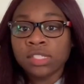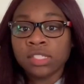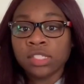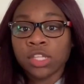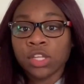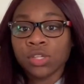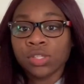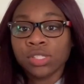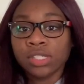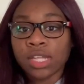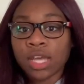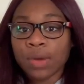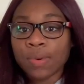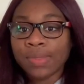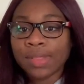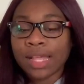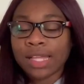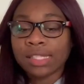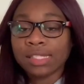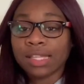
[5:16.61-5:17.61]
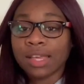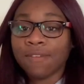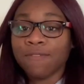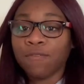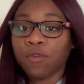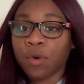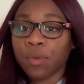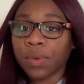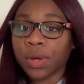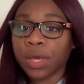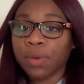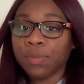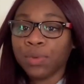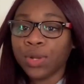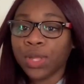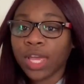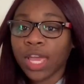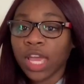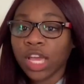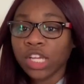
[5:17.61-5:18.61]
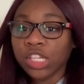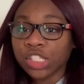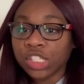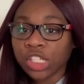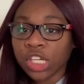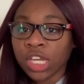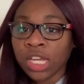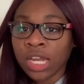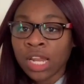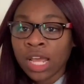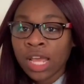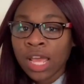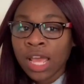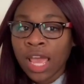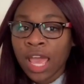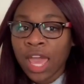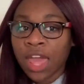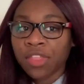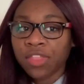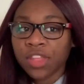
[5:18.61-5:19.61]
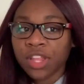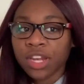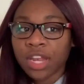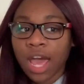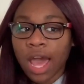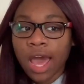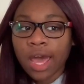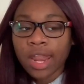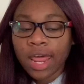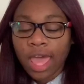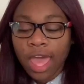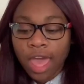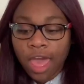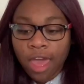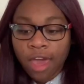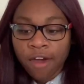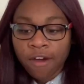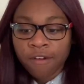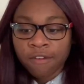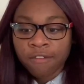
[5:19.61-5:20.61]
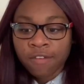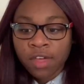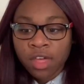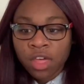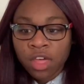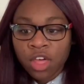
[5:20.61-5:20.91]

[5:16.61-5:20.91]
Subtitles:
still stay with that same form of communication, and then not have